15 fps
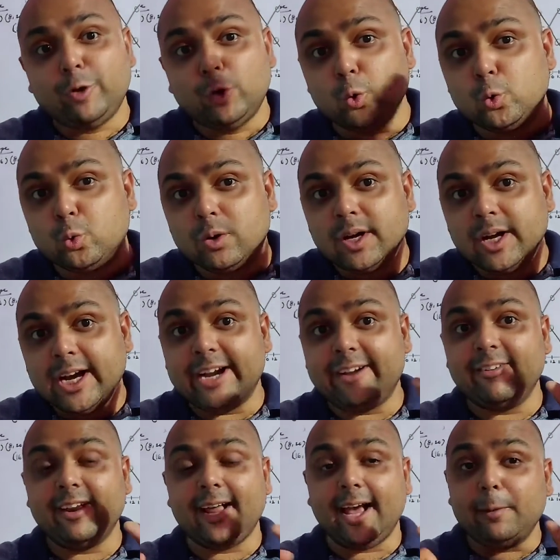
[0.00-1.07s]
It will help
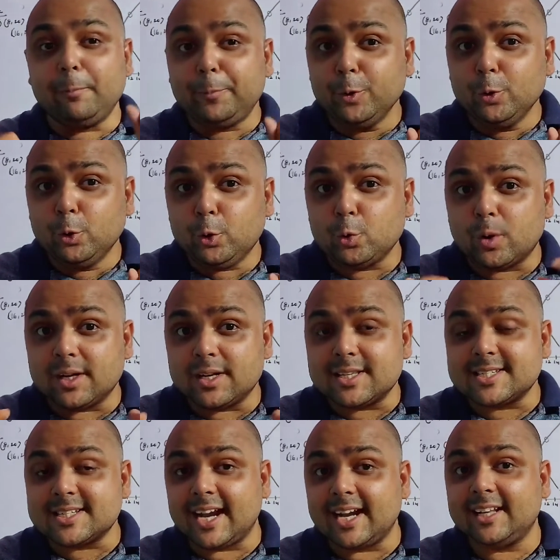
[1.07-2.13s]
you to understand the
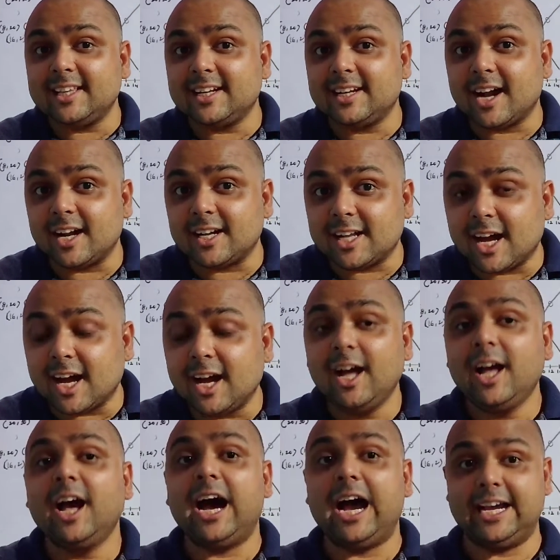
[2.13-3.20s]
data, either
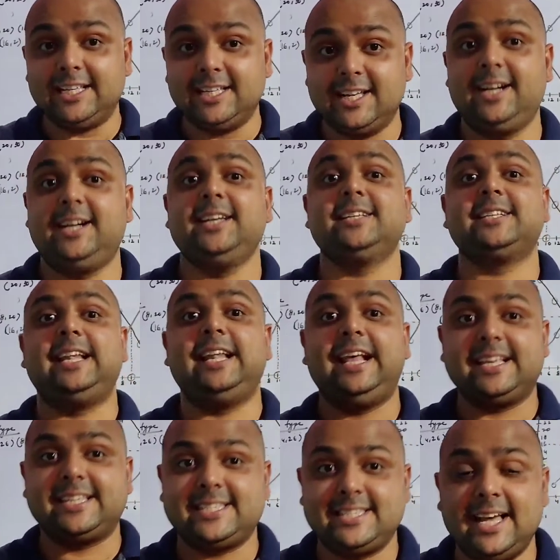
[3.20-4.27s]
it is less than
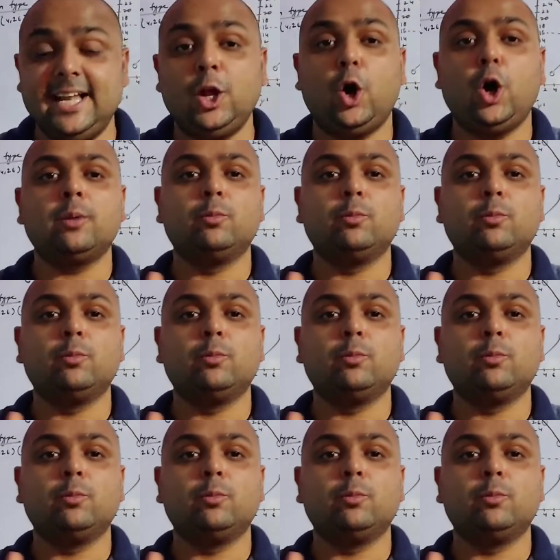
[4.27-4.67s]
or more than.